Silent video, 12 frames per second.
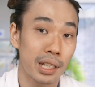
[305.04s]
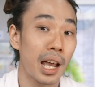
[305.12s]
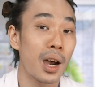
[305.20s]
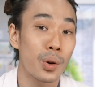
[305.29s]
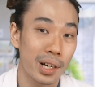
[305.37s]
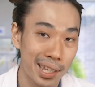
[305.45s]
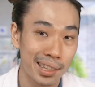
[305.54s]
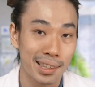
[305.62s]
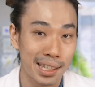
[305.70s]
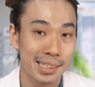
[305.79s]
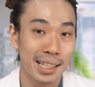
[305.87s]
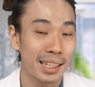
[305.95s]
in our
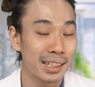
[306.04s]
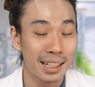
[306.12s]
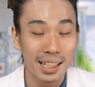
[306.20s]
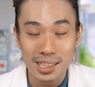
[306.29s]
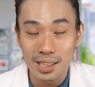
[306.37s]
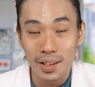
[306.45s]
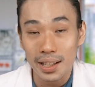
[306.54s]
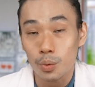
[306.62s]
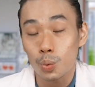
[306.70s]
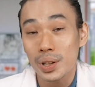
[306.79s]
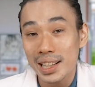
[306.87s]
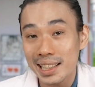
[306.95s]
kidneys, and it's like
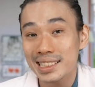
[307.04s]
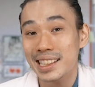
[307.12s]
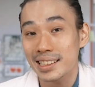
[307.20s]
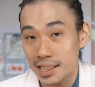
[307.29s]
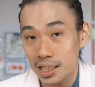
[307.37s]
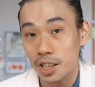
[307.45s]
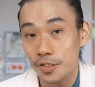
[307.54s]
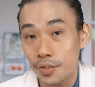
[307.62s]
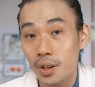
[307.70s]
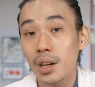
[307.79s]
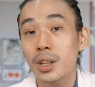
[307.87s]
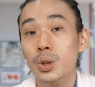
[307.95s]
really sensitive
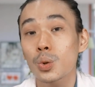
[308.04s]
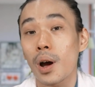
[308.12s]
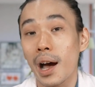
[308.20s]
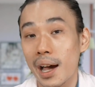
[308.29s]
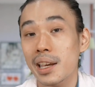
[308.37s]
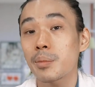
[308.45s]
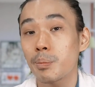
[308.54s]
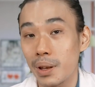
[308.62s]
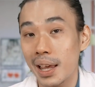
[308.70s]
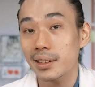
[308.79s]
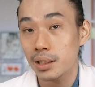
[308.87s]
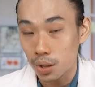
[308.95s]
to high
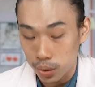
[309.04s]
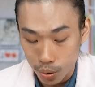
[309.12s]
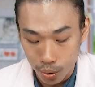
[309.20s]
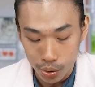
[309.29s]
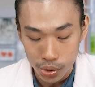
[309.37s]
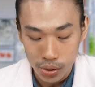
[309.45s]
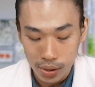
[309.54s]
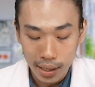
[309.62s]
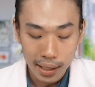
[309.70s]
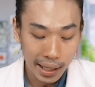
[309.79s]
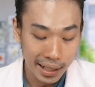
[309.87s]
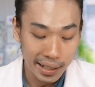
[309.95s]
blood glucose.
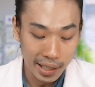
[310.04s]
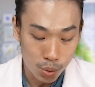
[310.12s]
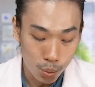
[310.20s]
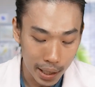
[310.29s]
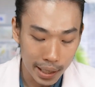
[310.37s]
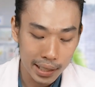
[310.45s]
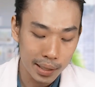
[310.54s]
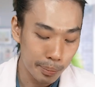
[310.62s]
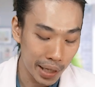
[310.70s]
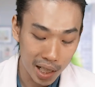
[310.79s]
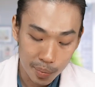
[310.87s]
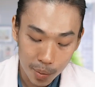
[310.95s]
And that's why
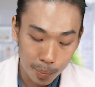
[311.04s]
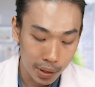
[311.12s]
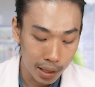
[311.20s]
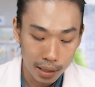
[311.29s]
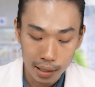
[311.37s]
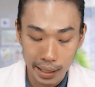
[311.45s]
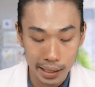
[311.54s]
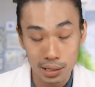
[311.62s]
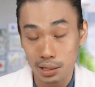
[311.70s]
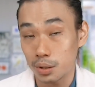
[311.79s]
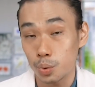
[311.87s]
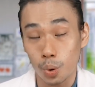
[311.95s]
many people like
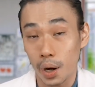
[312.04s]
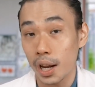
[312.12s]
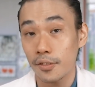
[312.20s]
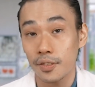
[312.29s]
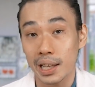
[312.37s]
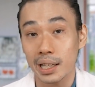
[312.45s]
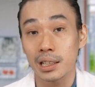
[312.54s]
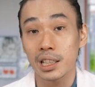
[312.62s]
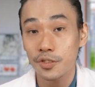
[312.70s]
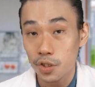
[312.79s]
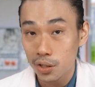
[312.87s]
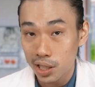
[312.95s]
who have like a
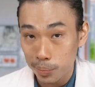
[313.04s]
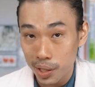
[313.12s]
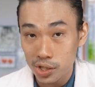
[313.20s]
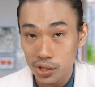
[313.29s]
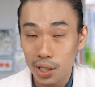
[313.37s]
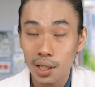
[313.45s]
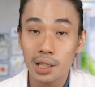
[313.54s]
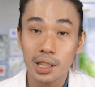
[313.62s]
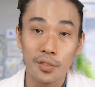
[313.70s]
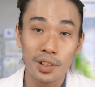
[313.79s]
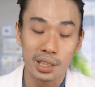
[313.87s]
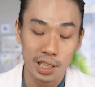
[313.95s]
neuron damage,
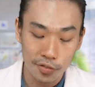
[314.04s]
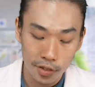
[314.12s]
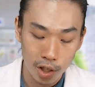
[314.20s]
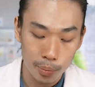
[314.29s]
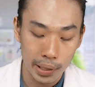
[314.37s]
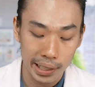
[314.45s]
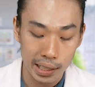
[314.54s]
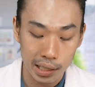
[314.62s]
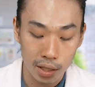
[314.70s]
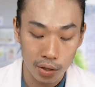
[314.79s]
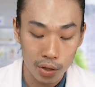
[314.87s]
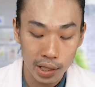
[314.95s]
they will develop like a
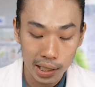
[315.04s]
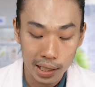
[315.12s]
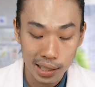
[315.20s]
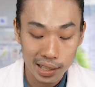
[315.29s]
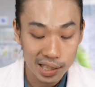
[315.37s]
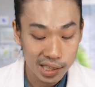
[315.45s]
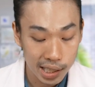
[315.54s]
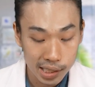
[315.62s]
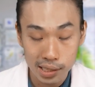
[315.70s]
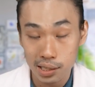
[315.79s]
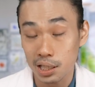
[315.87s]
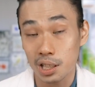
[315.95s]
chronic kidney
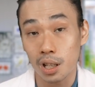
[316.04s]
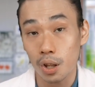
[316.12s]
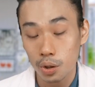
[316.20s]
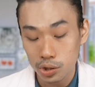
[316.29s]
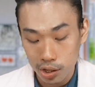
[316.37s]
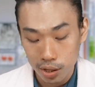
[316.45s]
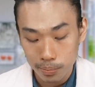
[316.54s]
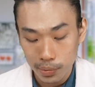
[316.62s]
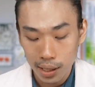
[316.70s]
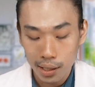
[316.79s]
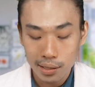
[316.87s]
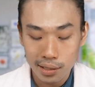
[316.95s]
disease in the long term,
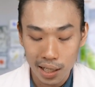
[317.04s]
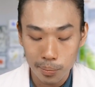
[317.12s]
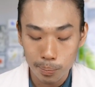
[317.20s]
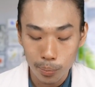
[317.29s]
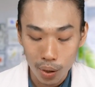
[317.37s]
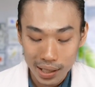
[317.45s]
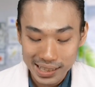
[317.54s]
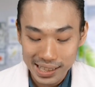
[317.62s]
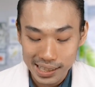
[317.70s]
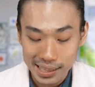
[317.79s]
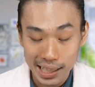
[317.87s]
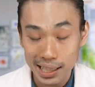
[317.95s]
then
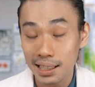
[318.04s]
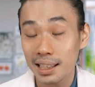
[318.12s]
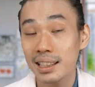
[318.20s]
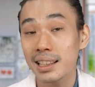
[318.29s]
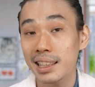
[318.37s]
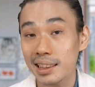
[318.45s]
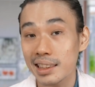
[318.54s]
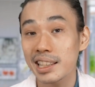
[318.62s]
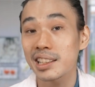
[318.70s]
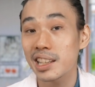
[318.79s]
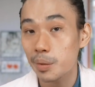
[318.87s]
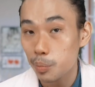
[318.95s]
polycystic kidney
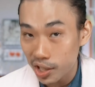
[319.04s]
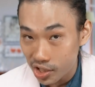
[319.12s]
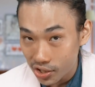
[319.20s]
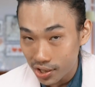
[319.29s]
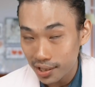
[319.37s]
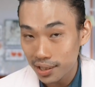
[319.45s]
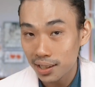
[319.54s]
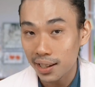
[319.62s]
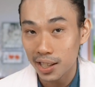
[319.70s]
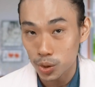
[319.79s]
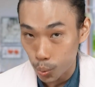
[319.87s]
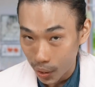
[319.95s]
damage
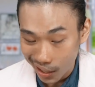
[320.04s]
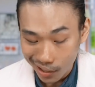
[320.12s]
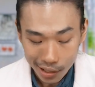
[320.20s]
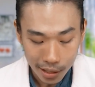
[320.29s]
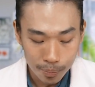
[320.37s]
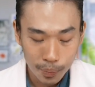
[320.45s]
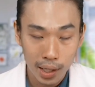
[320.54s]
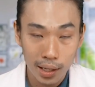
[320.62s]
as well.